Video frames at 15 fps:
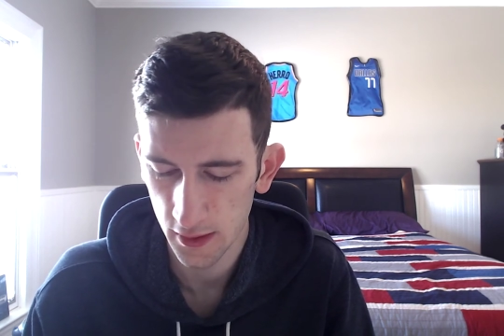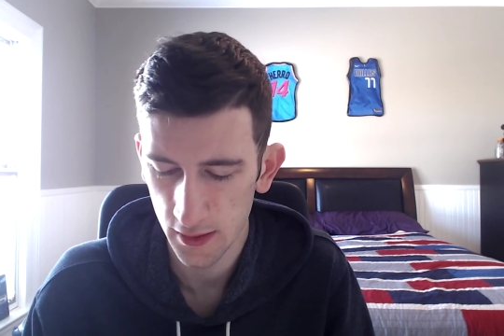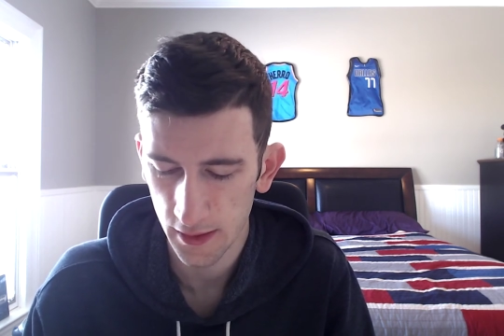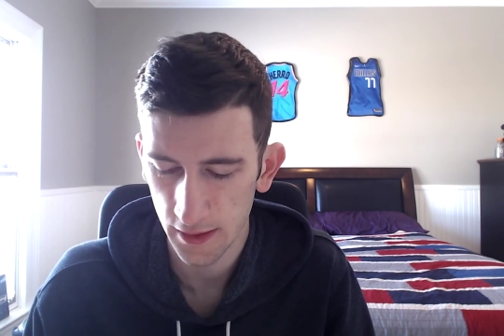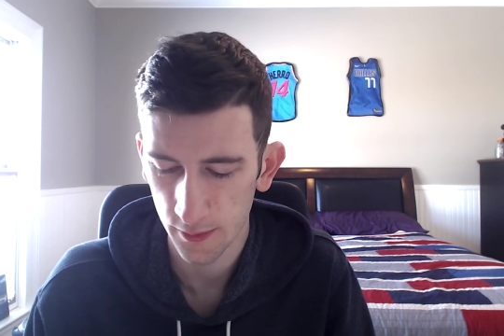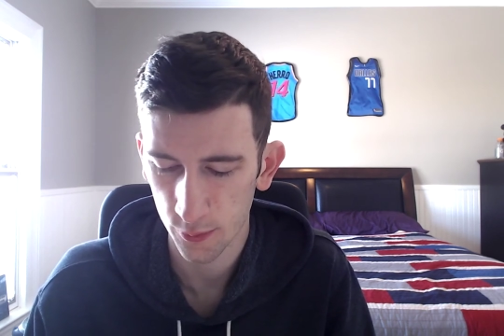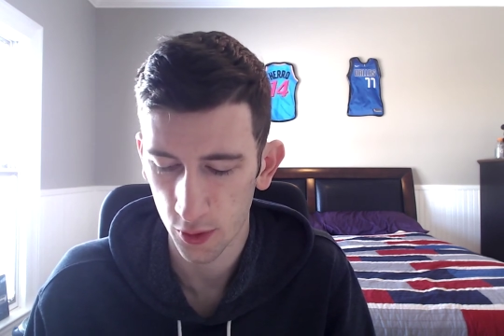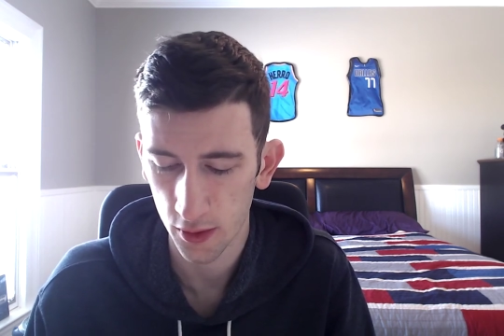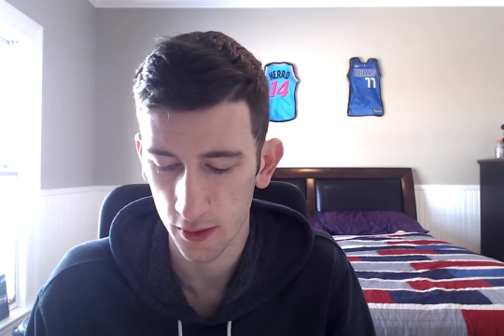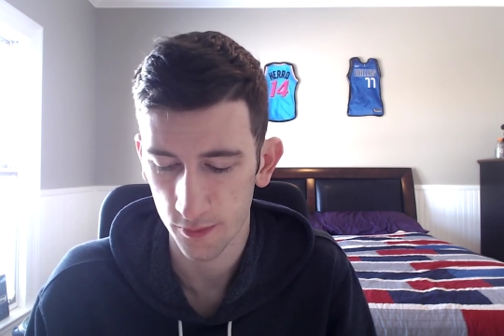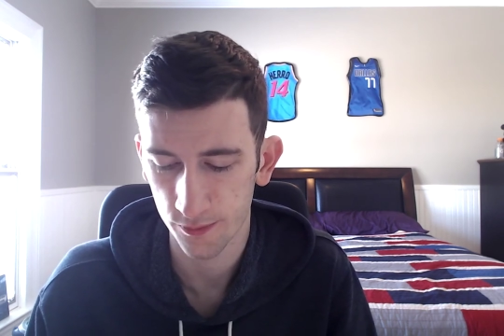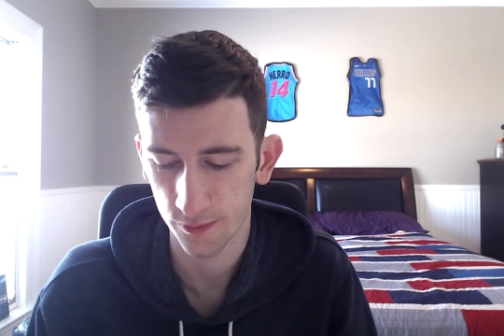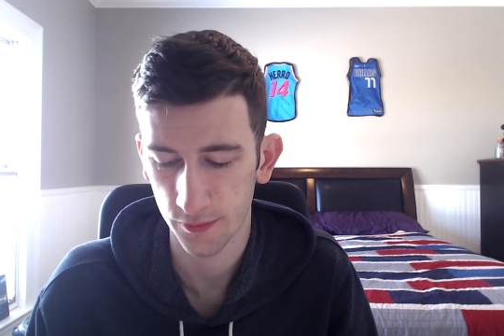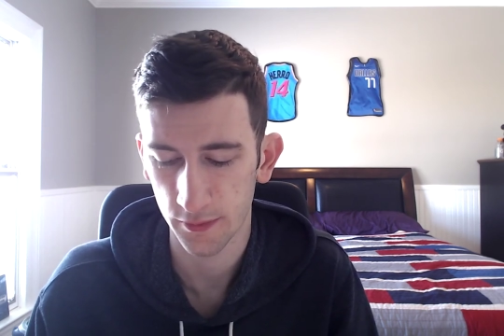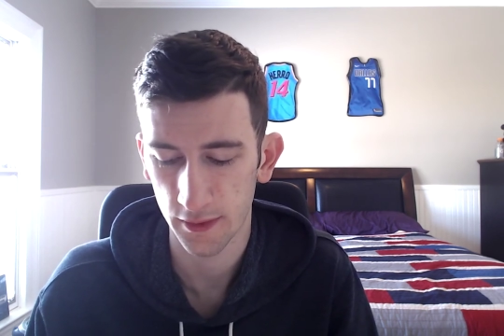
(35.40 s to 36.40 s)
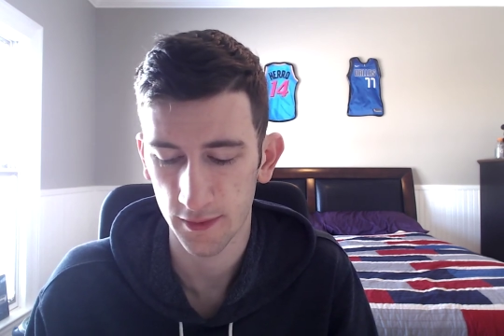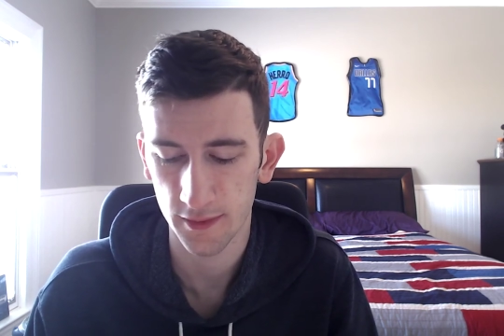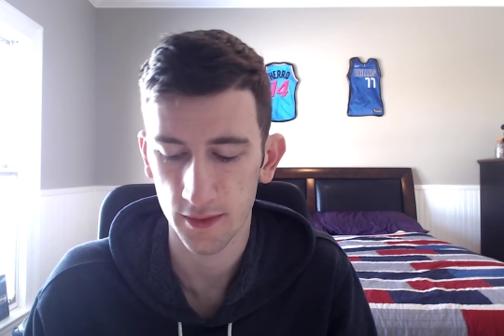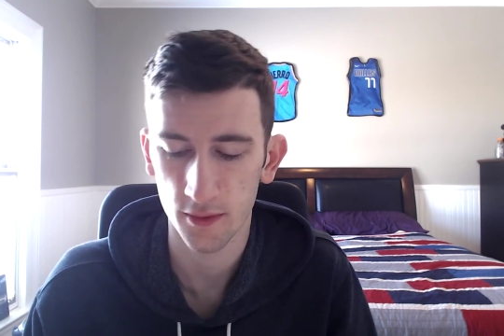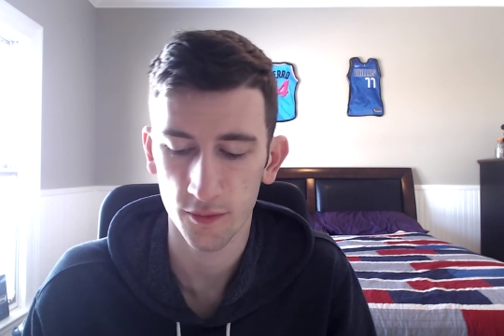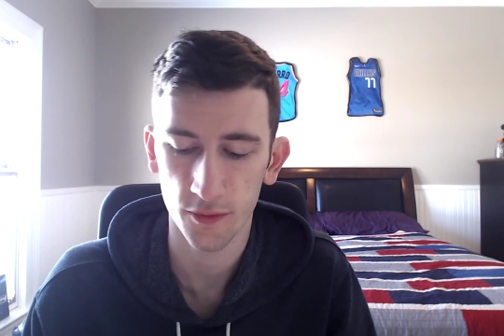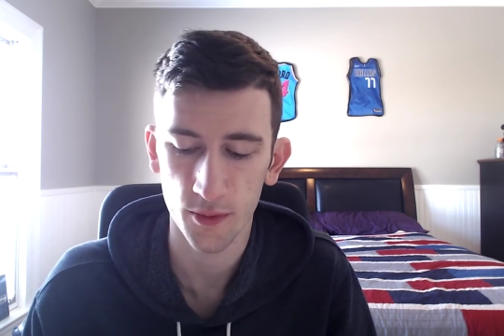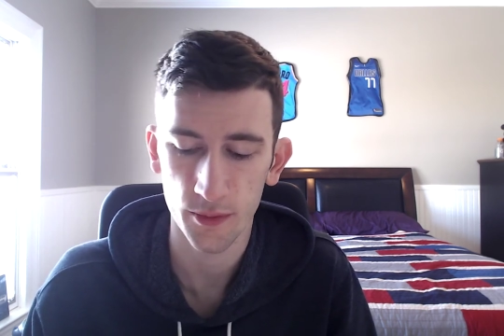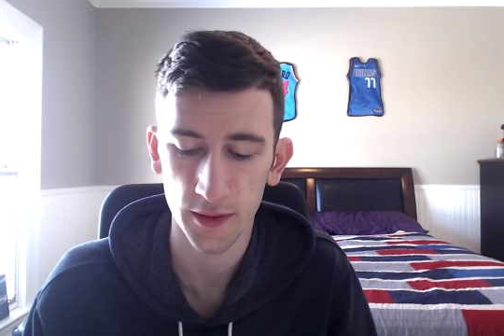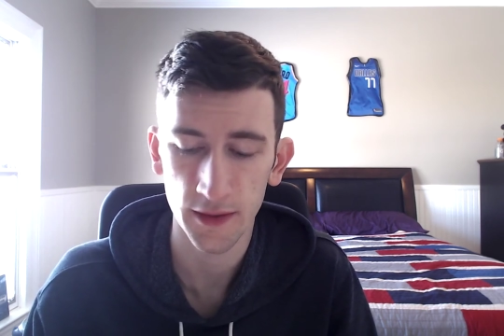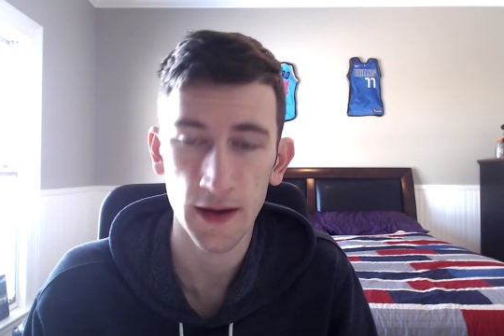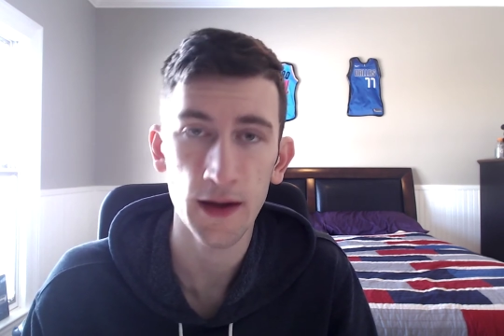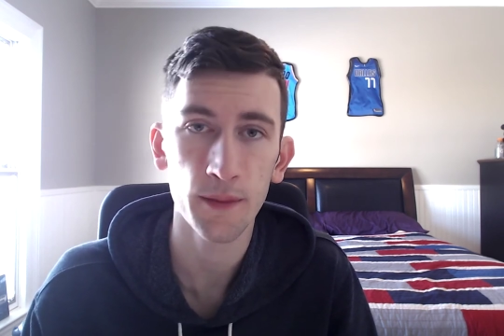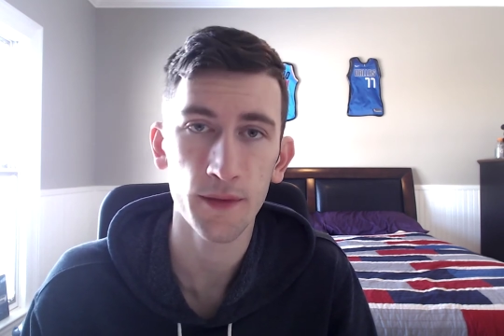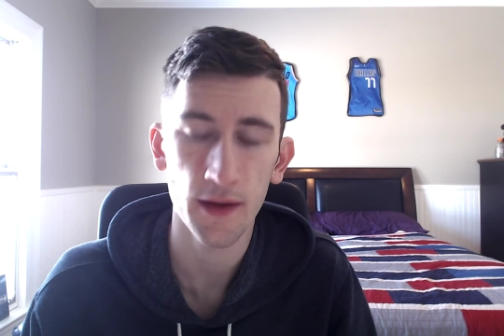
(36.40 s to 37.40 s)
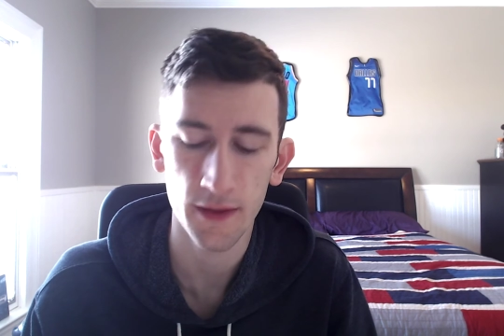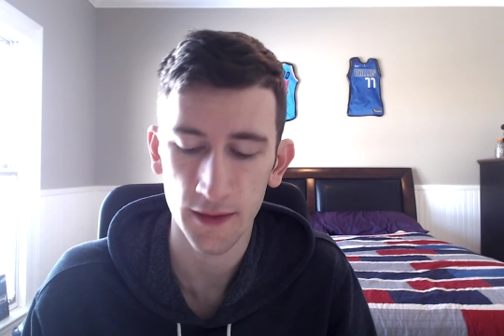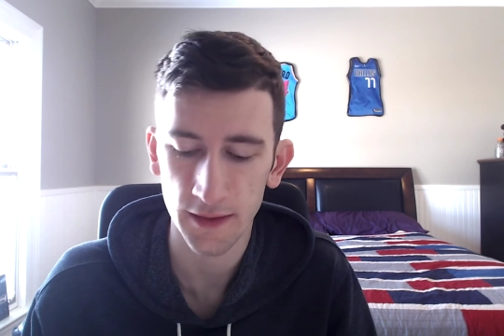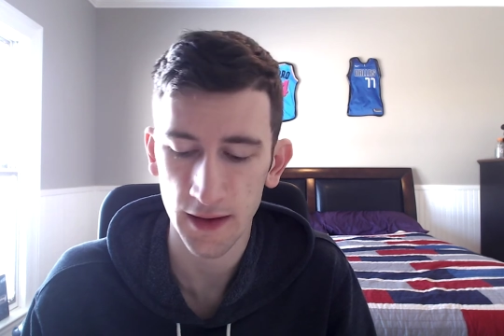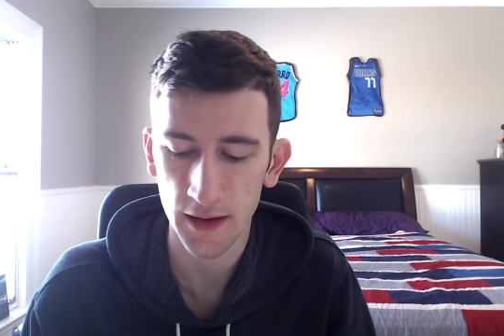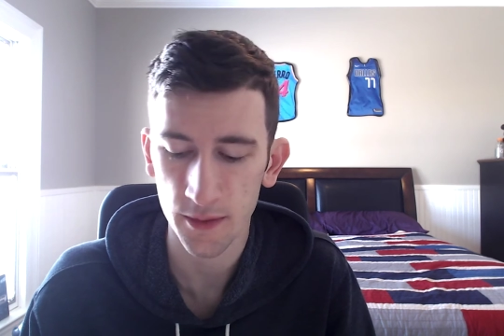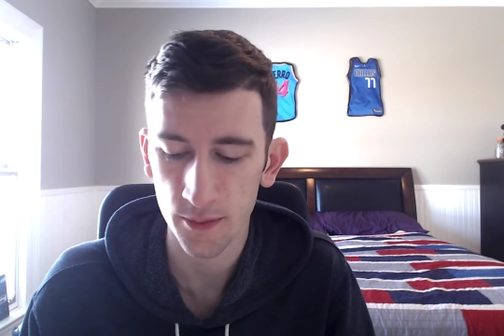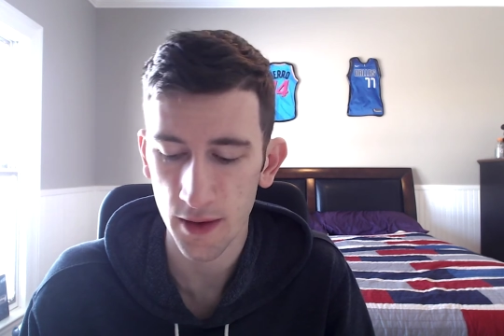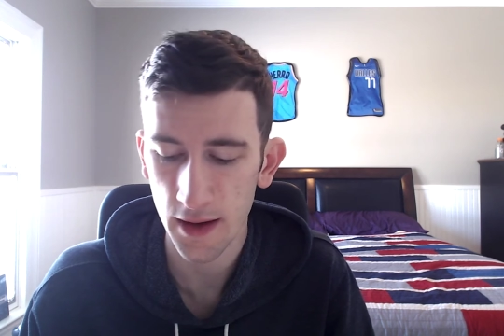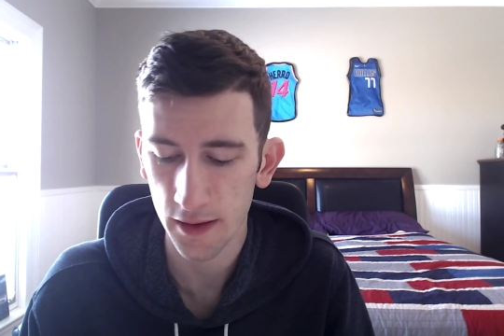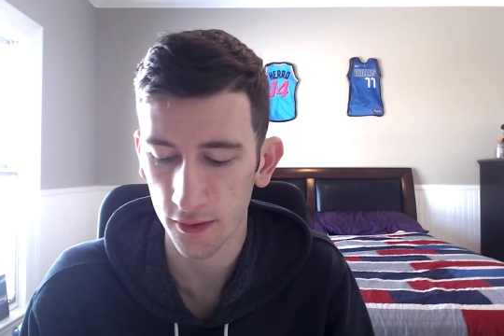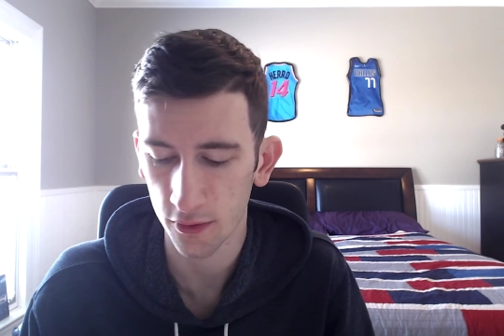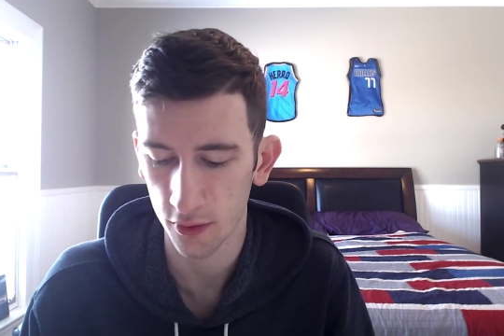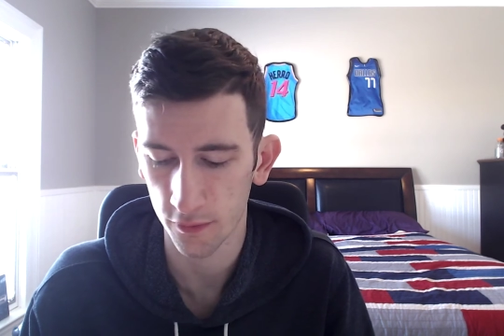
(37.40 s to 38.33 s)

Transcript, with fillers: But from the games that they came back,